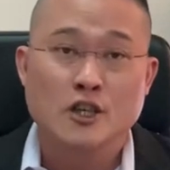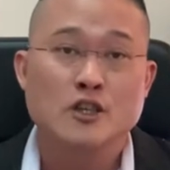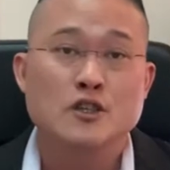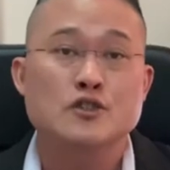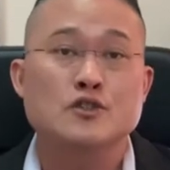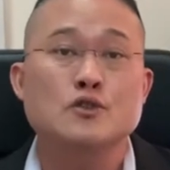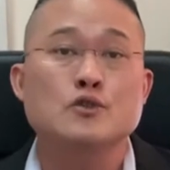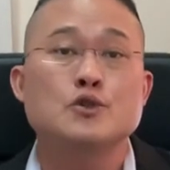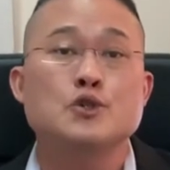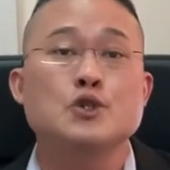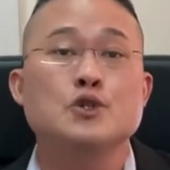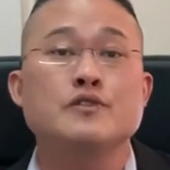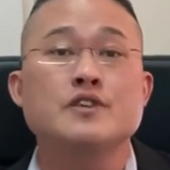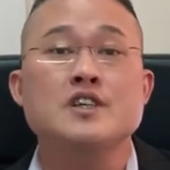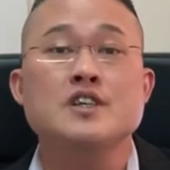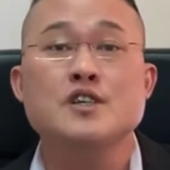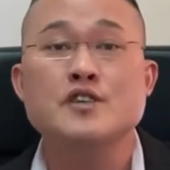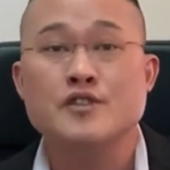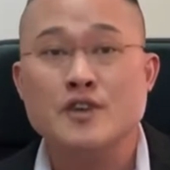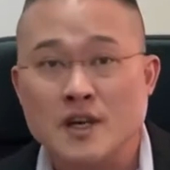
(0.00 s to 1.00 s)
So
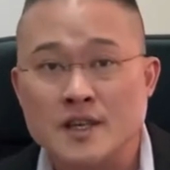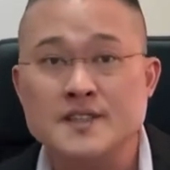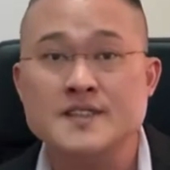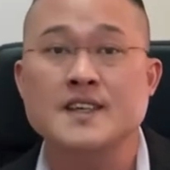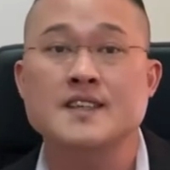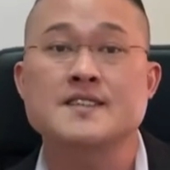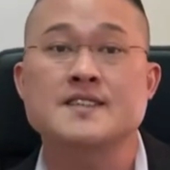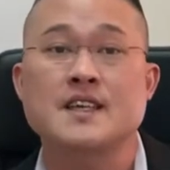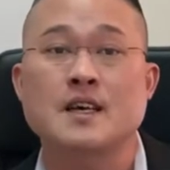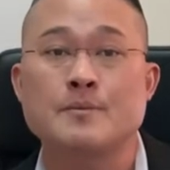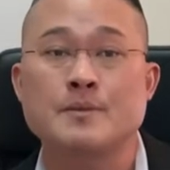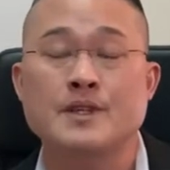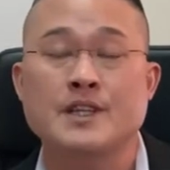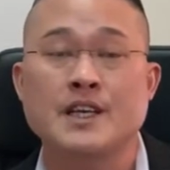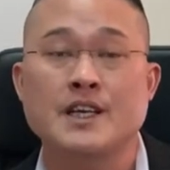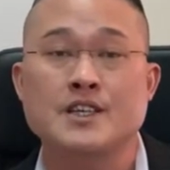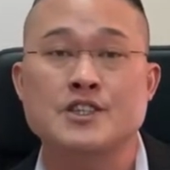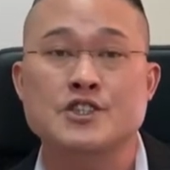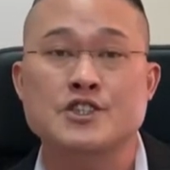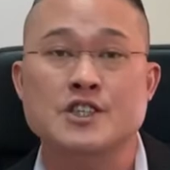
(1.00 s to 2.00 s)
during
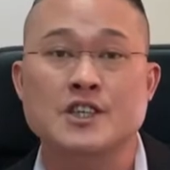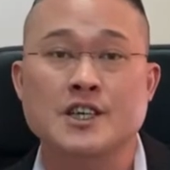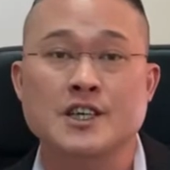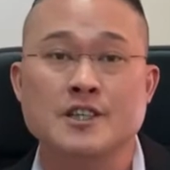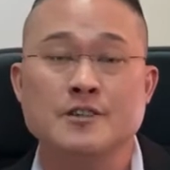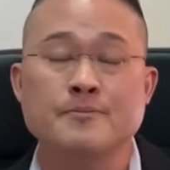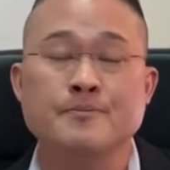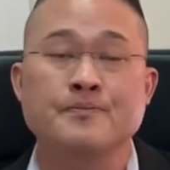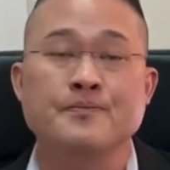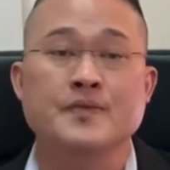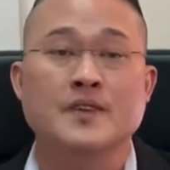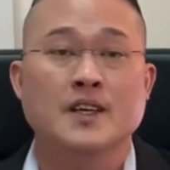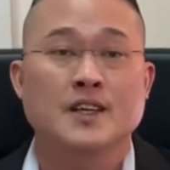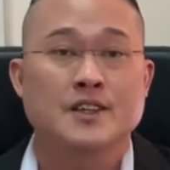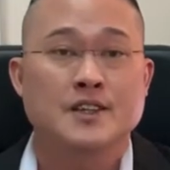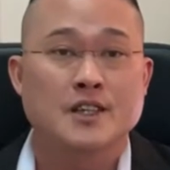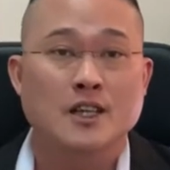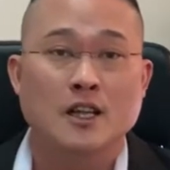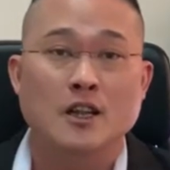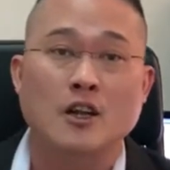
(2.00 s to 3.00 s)
cross-examination,
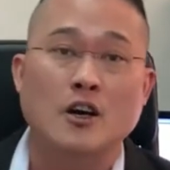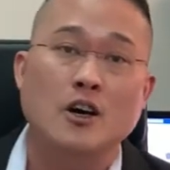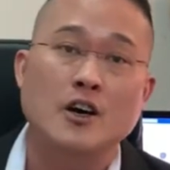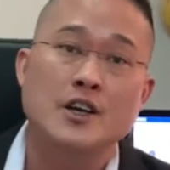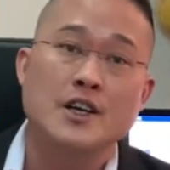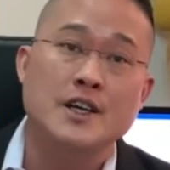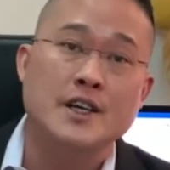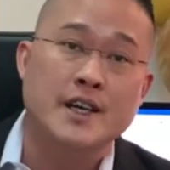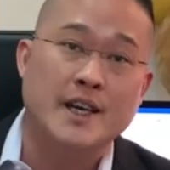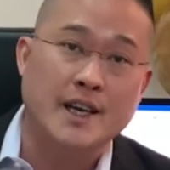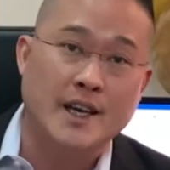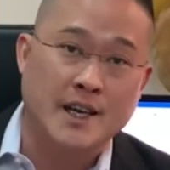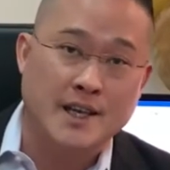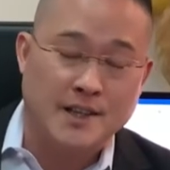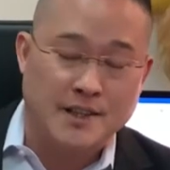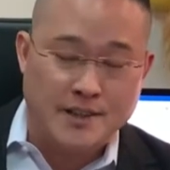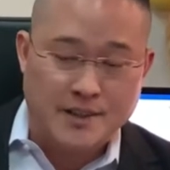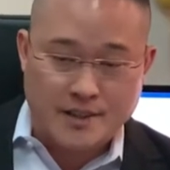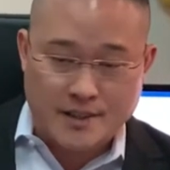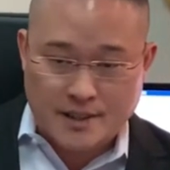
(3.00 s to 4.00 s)
the lawyer
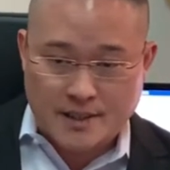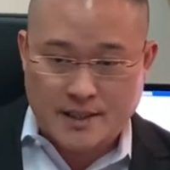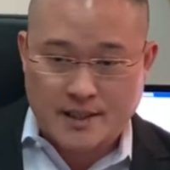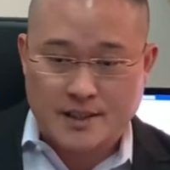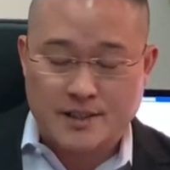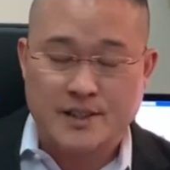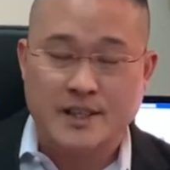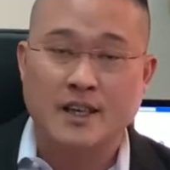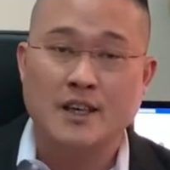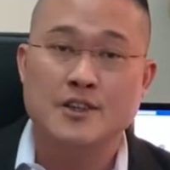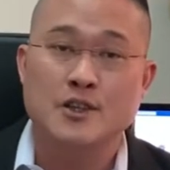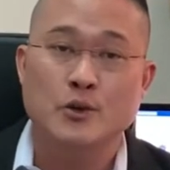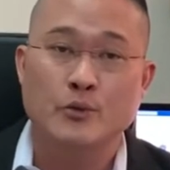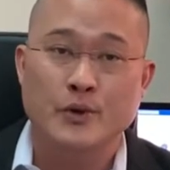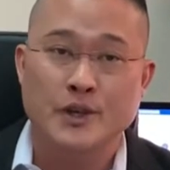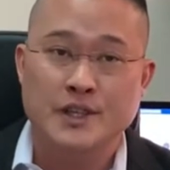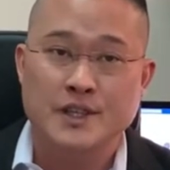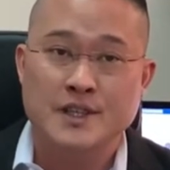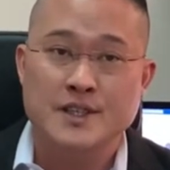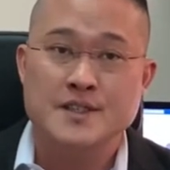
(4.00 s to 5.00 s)
can tell the
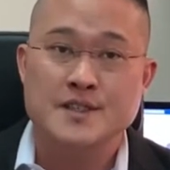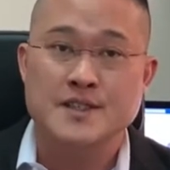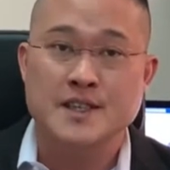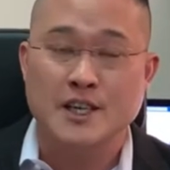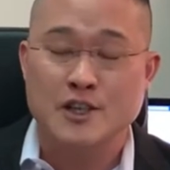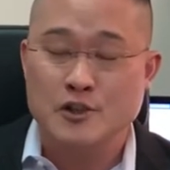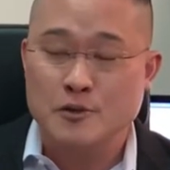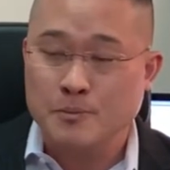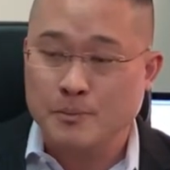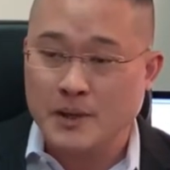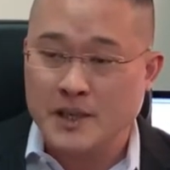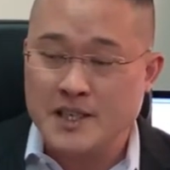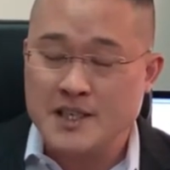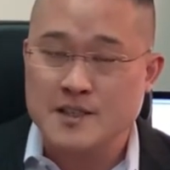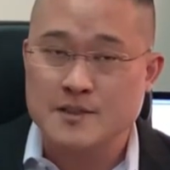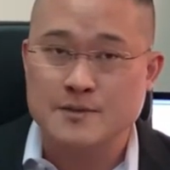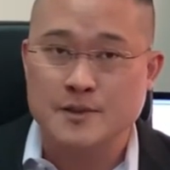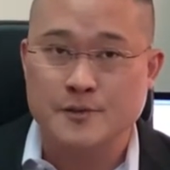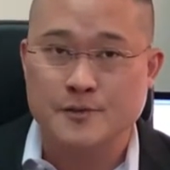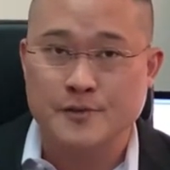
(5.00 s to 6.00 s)
witness, can you
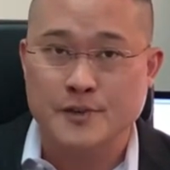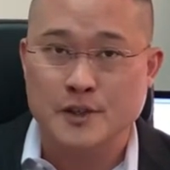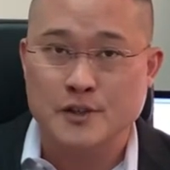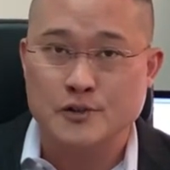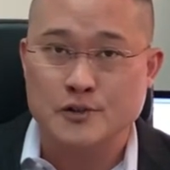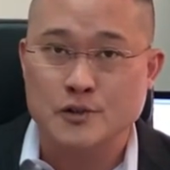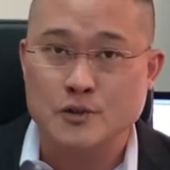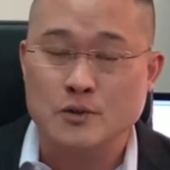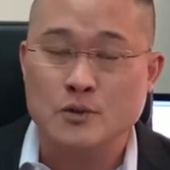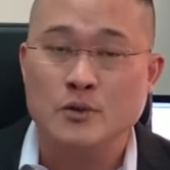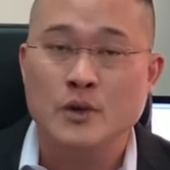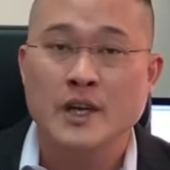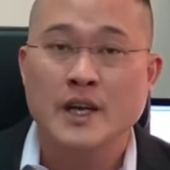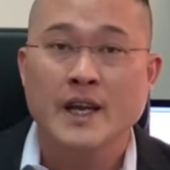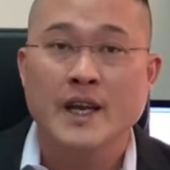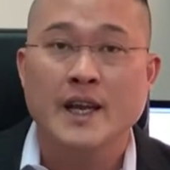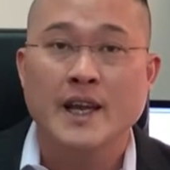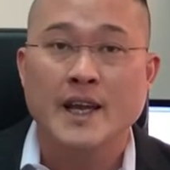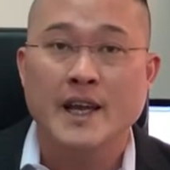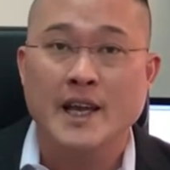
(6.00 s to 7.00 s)
please refer to
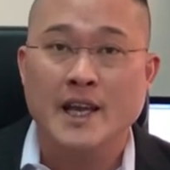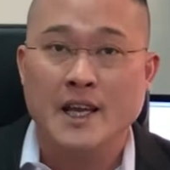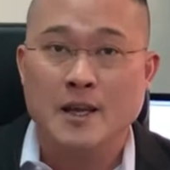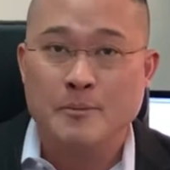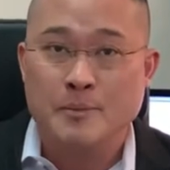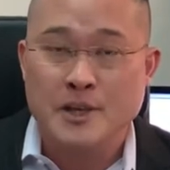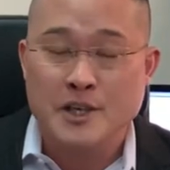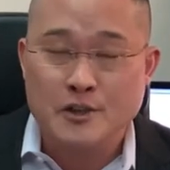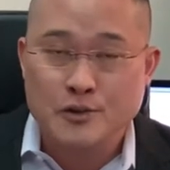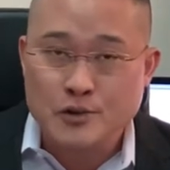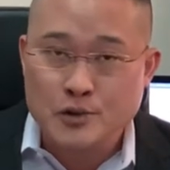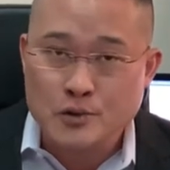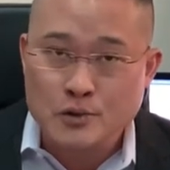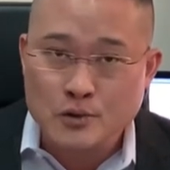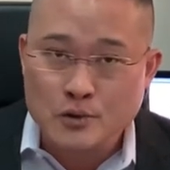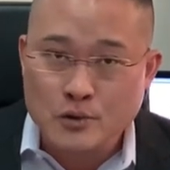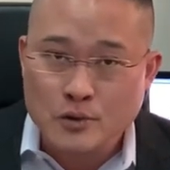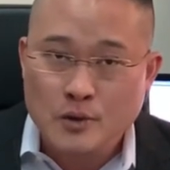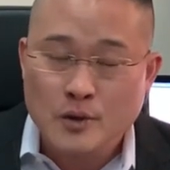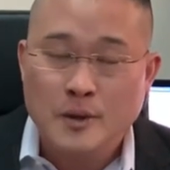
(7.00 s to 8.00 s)

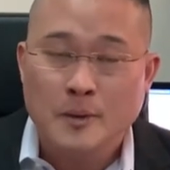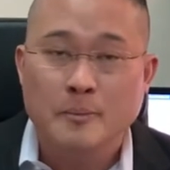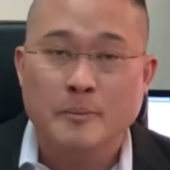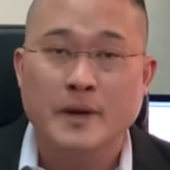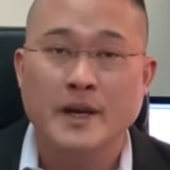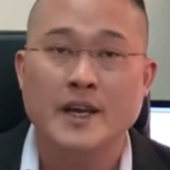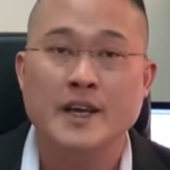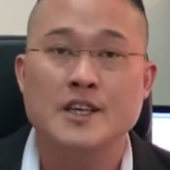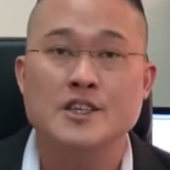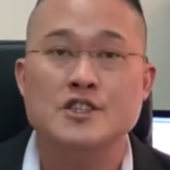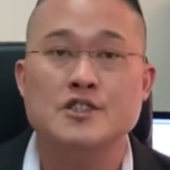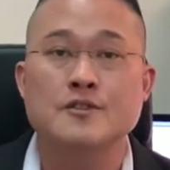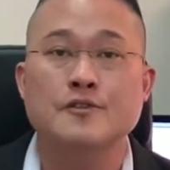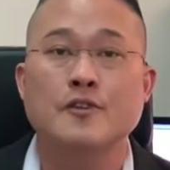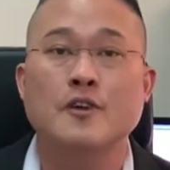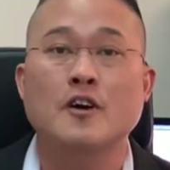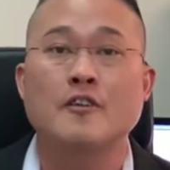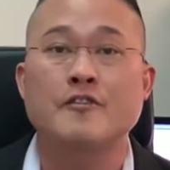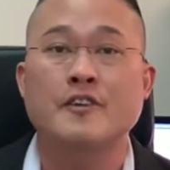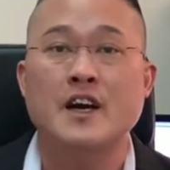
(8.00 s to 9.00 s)
AB2, page
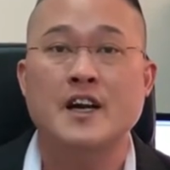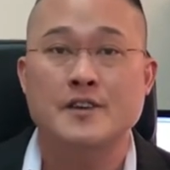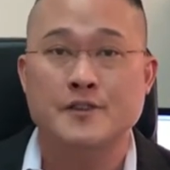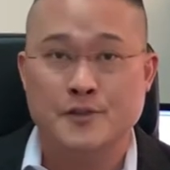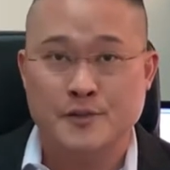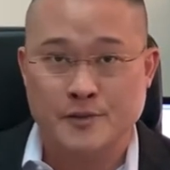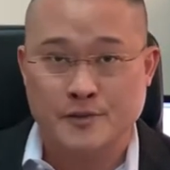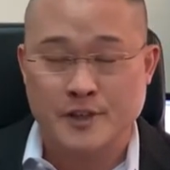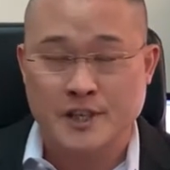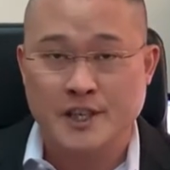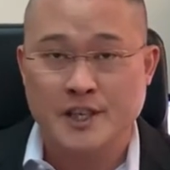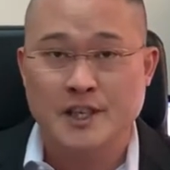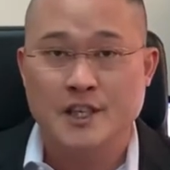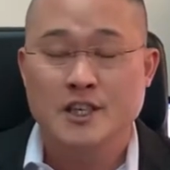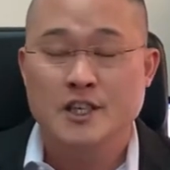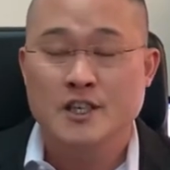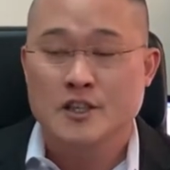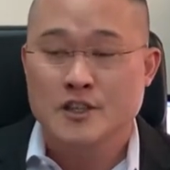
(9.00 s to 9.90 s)
453.